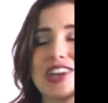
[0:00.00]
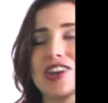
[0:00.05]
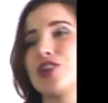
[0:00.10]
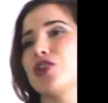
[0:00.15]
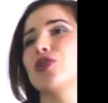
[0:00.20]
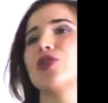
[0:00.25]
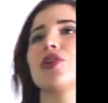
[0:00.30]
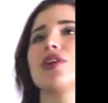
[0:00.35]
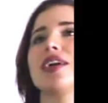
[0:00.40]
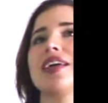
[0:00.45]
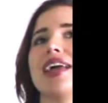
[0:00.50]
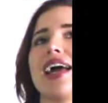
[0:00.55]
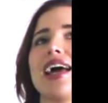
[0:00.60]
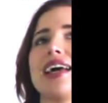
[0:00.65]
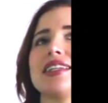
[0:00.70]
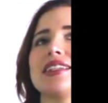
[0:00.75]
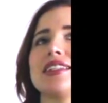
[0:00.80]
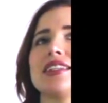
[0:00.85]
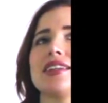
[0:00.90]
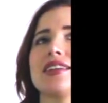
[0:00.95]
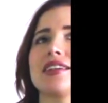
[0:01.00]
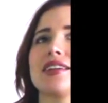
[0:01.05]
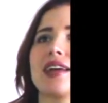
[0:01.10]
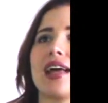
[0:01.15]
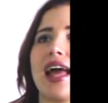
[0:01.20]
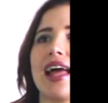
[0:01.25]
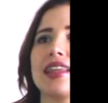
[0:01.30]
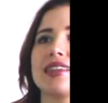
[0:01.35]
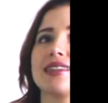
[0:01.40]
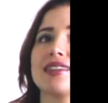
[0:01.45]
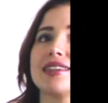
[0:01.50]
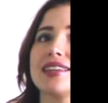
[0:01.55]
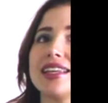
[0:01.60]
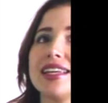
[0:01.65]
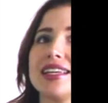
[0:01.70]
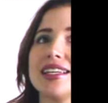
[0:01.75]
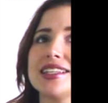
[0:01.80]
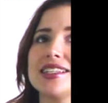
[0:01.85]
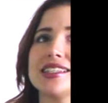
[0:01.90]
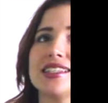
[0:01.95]
you'll get at
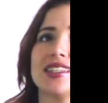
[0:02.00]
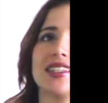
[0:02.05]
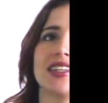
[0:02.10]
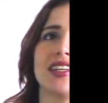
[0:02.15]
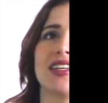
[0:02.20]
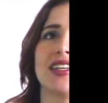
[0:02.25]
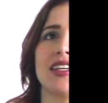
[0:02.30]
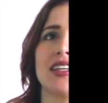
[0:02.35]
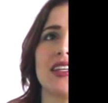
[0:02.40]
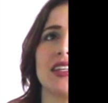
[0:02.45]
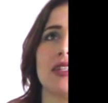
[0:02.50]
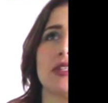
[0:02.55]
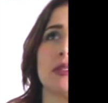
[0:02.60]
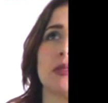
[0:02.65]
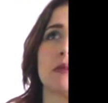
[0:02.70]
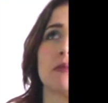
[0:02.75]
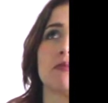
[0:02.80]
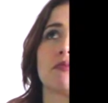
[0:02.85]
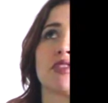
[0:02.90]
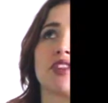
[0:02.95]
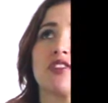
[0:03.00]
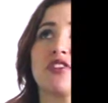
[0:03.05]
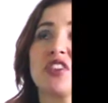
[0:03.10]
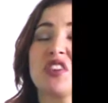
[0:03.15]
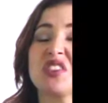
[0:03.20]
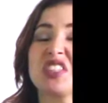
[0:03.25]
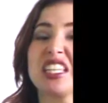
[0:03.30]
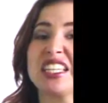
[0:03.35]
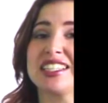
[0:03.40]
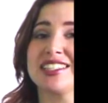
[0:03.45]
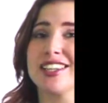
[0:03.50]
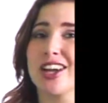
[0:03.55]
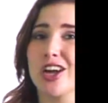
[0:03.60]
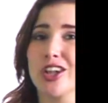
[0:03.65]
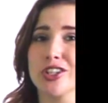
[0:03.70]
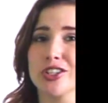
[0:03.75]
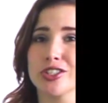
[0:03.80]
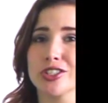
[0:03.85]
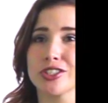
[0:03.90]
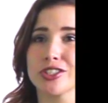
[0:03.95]
least
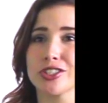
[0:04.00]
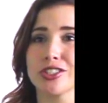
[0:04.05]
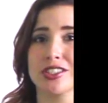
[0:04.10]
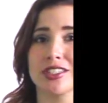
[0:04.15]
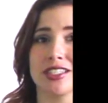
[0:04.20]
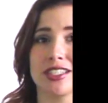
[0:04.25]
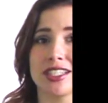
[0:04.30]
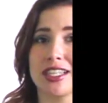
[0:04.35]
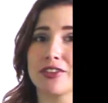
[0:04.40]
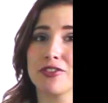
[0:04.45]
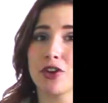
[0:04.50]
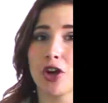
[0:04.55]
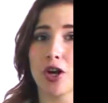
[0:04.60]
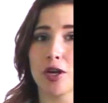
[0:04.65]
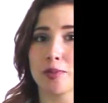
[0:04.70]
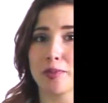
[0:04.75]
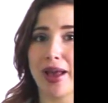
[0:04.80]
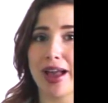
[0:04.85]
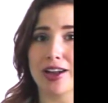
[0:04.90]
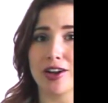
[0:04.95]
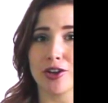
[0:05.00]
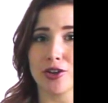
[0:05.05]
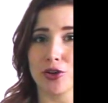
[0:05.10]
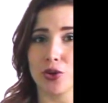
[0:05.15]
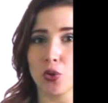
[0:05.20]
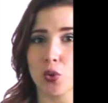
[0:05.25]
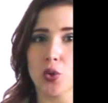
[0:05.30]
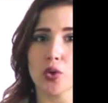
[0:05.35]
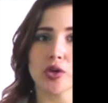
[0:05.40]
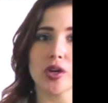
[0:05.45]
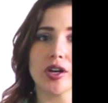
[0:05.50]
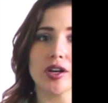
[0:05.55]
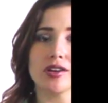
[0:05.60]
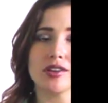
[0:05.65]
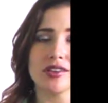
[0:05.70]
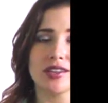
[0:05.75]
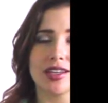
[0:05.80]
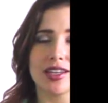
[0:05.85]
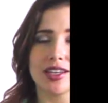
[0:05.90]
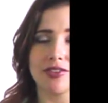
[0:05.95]
$15 gift card back on your order,
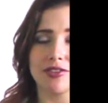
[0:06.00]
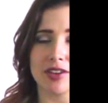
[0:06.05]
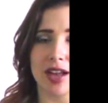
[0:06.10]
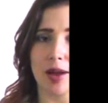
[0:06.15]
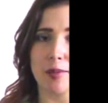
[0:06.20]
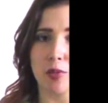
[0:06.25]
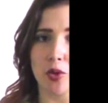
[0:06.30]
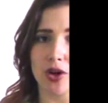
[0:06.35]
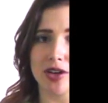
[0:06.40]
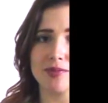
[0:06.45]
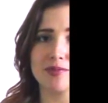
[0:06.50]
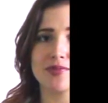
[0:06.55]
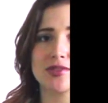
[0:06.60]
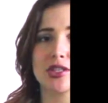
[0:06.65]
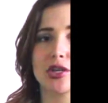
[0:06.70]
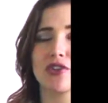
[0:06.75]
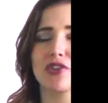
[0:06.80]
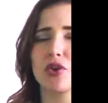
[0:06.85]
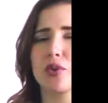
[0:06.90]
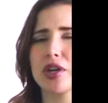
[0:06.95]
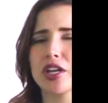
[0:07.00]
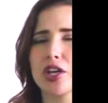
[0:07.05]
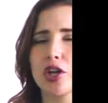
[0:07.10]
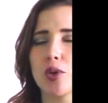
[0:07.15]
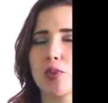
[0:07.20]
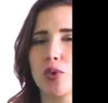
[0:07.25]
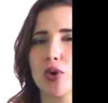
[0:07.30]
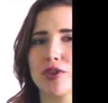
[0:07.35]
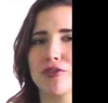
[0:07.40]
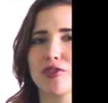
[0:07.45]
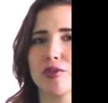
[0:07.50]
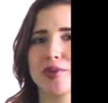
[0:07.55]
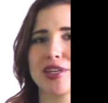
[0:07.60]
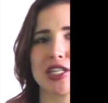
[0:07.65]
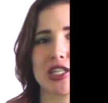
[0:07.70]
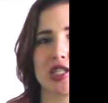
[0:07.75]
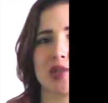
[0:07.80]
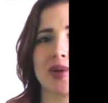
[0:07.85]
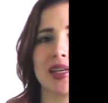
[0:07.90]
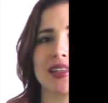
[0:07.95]
if not more. So if you want to know more
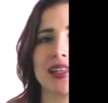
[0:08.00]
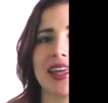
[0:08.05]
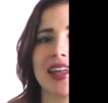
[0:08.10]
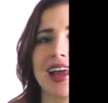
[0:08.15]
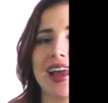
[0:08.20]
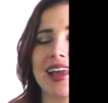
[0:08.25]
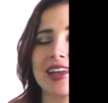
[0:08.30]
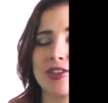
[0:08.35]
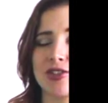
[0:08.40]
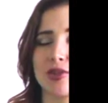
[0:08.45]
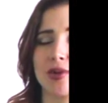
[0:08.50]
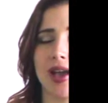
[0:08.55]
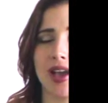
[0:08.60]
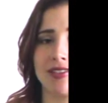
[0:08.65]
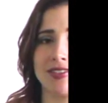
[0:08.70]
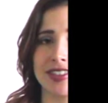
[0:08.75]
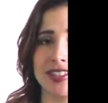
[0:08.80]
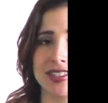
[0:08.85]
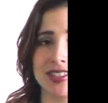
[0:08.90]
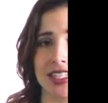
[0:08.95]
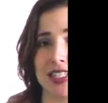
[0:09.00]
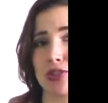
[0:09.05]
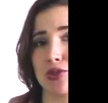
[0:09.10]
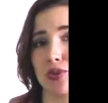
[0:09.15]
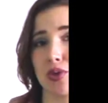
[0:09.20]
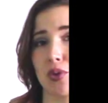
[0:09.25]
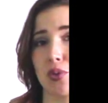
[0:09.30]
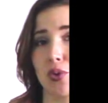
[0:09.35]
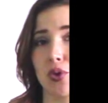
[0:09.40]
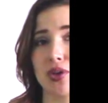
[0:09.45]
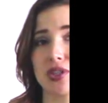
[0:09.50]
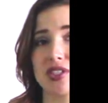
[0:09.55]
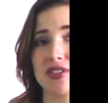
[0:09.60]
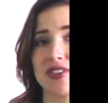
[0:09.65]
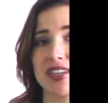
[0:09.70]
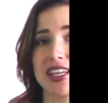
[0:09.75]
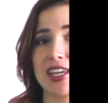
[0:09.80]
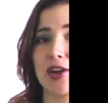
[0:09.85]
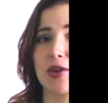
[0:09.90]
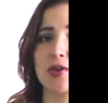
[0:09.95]
information about that, I do have an Essential Rewards
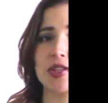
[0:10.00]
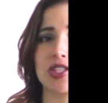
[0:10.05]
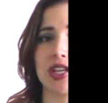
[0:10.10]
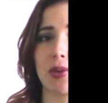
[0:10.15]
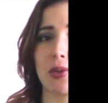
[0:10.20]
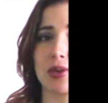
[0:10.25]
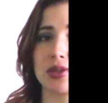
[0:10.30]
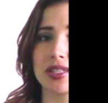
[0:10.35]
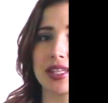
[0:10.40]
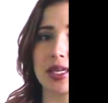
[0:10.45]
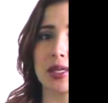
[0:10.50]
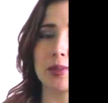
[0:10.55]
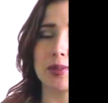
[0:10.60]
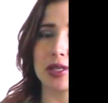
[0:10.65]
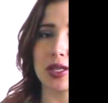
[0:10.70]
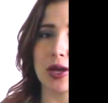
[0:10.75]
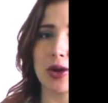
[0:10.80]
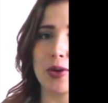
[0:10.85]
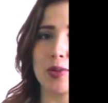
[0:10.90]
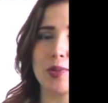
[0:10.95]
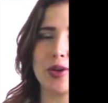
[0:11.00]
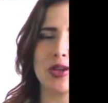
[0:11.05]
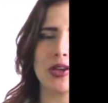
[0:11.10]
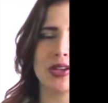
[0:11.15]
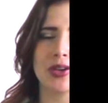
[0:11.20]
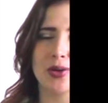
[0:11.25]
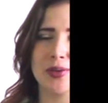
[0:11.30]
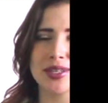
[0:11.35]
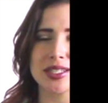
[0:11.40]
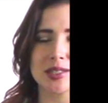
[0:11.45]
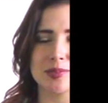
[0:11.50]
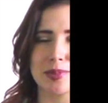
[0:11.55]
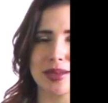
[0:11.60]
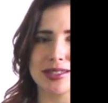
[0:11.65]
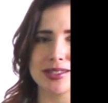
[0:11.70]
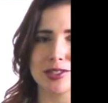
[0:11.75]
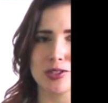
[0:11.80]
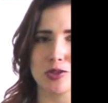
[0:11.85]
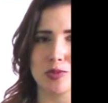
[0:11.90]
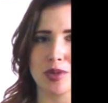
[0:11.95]
video, which I will link below, but you can always
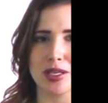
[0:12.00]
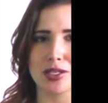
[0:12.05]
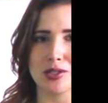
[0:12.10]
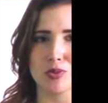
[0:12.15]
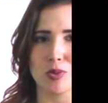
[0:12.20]
message me as